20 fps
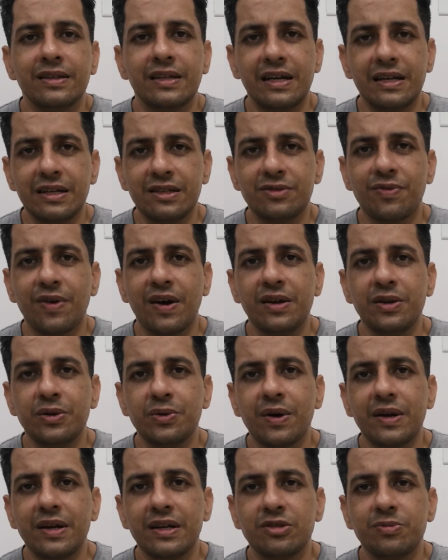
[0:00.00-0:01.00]
That is why
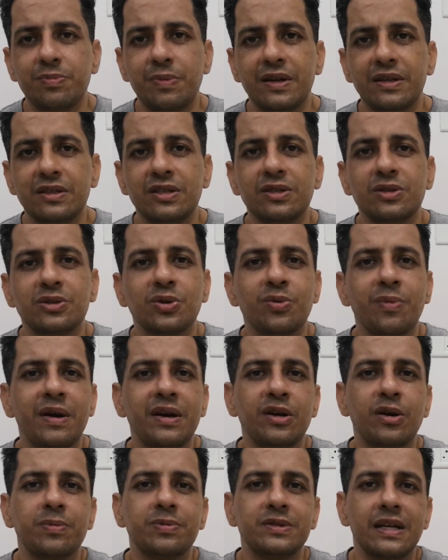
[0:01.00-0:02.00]
you are experiencing so
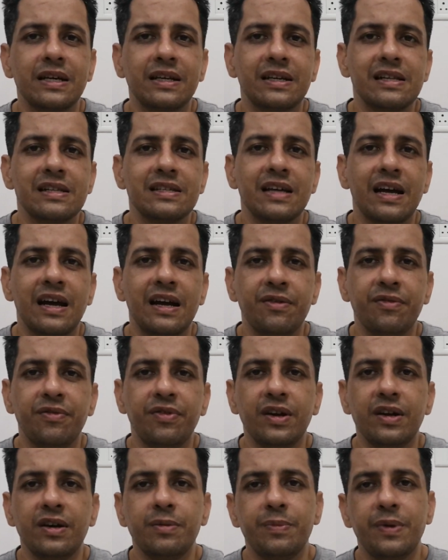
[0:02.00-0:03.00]
many obstacles and
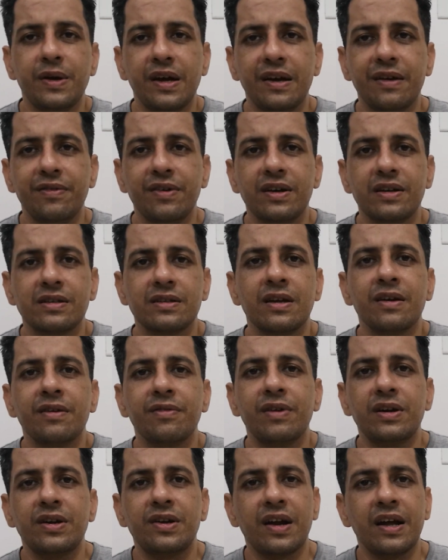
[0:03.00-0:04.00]
weird behaviors
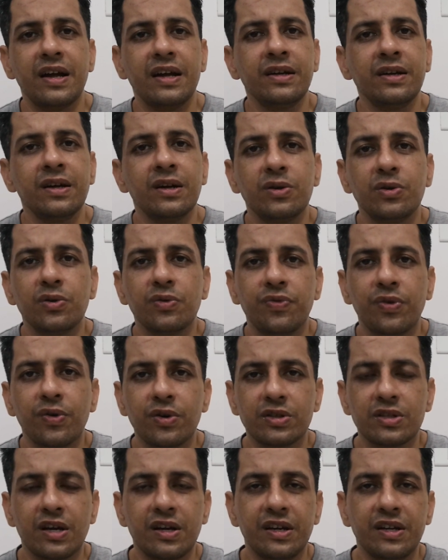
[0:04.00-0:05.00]
when trying to
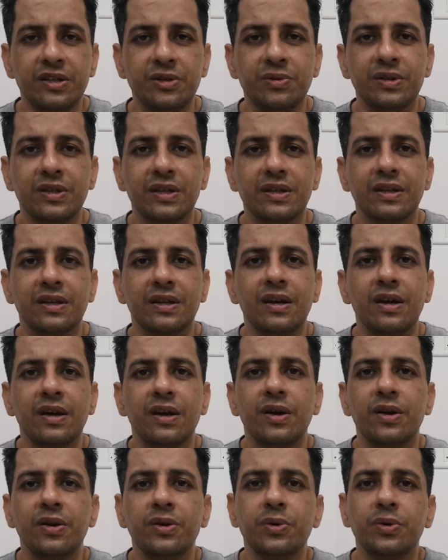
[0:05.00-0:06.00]
force a reunion.
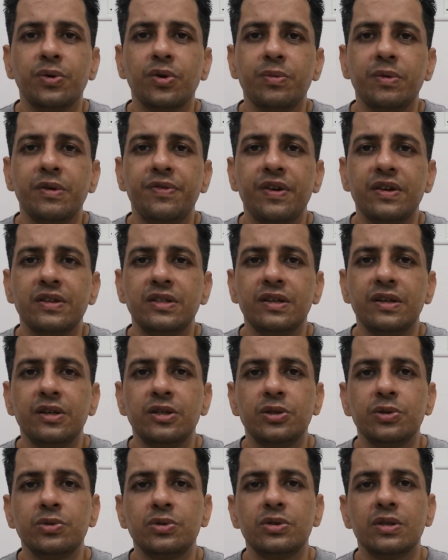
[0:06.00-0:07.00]
You could be facing
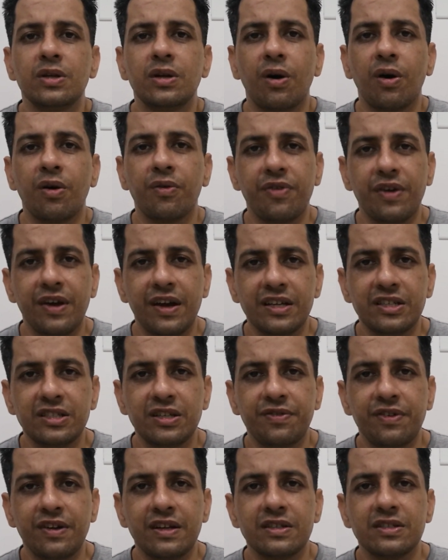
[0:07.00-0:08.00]
issues of age
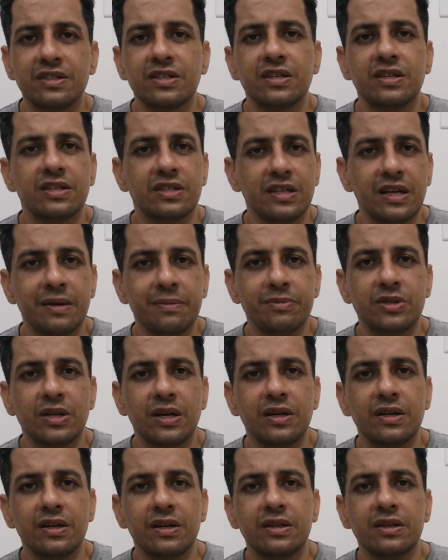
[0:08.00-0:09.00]
difference, same
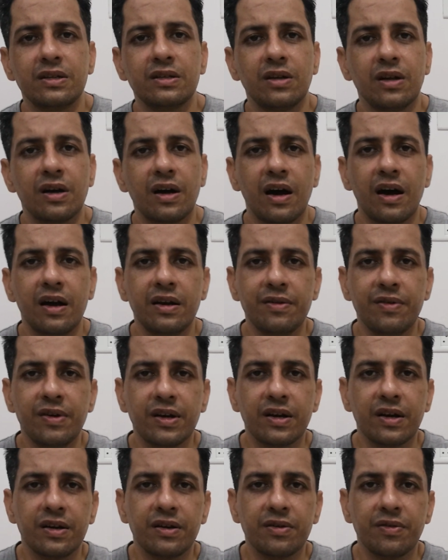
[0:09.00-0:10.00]
gender,
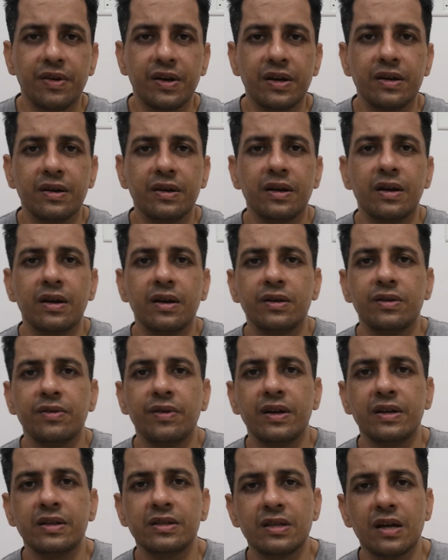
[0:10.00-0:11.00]
unawakened twin,
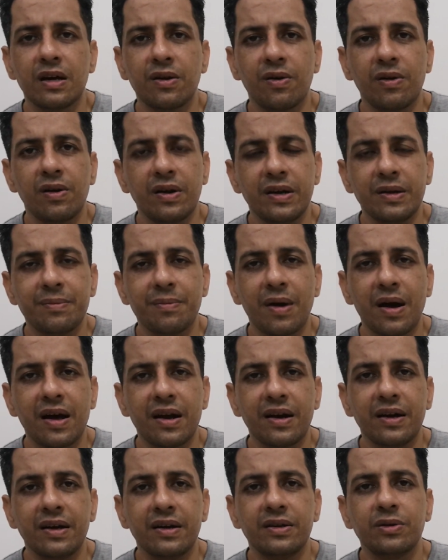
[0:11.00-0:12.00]
twins are already
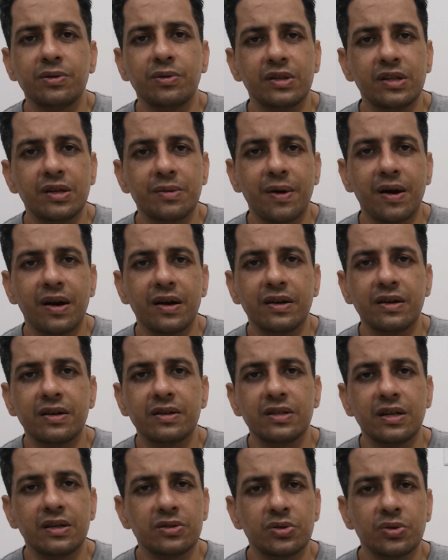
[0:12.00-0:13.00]
married to other
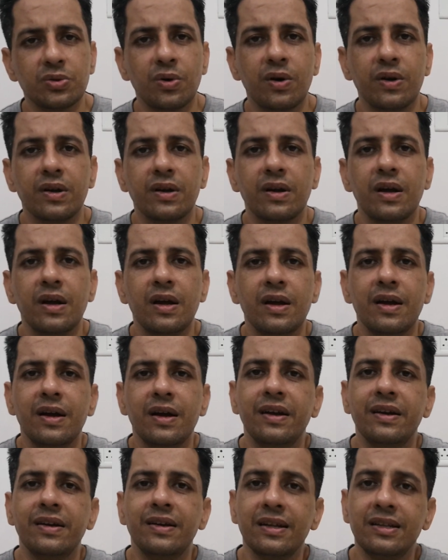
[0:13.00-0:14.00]
partners, and so on.
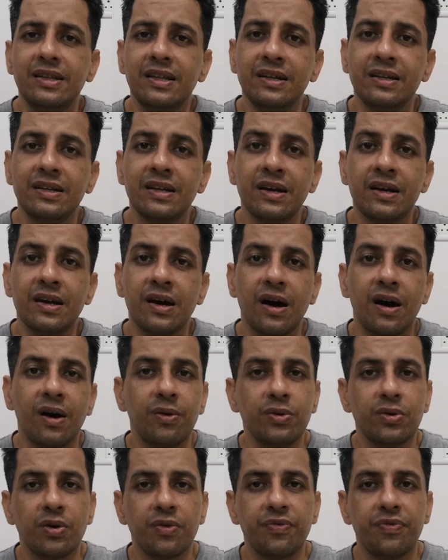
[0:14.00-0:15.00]
Nothing done
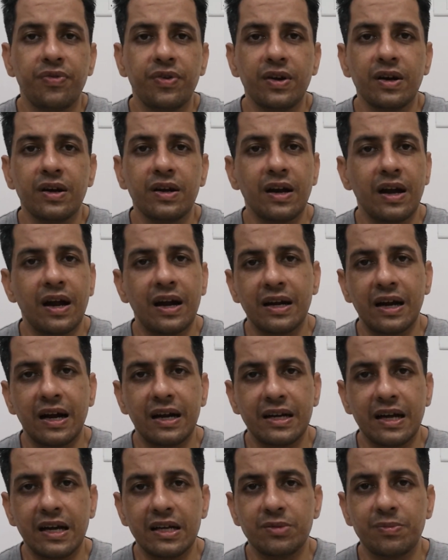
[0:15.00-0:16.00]
out of fear and
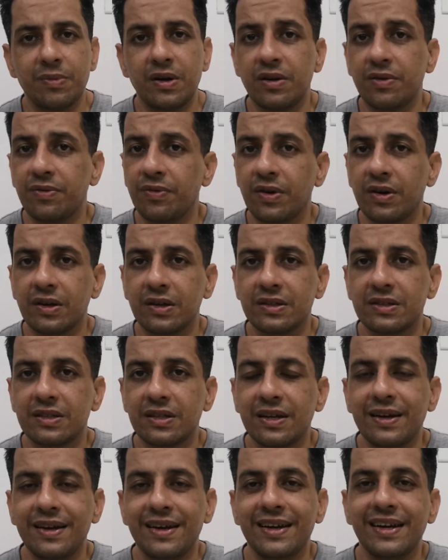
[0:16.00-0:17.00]
attachment
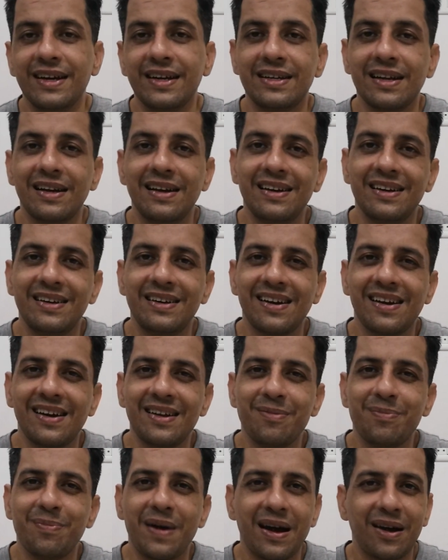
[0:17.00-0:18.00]
works. It
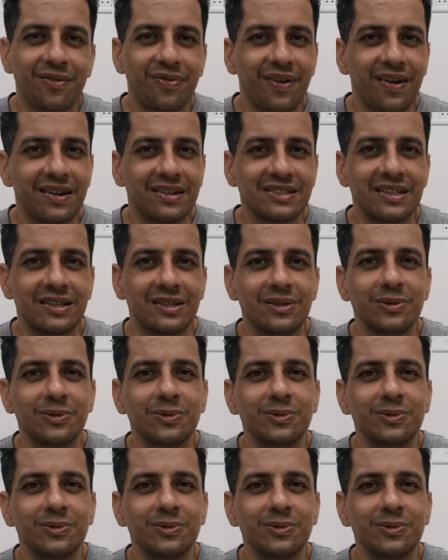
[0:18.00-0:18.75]
literally backfires at